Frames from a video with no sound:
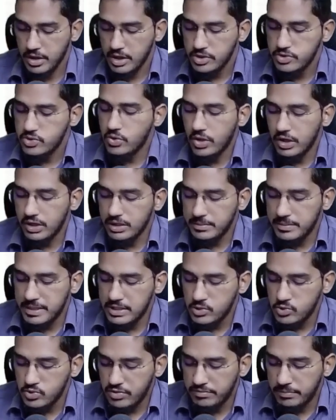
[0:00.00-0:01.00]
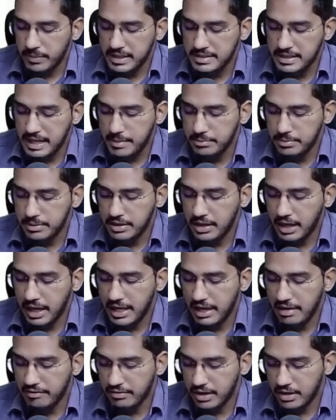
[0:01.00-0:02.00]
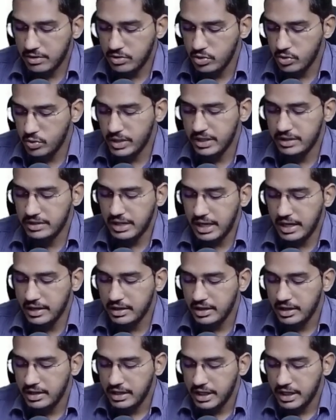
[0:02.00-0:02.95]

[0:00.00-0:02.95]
So on the basis of my sample, I have concluded that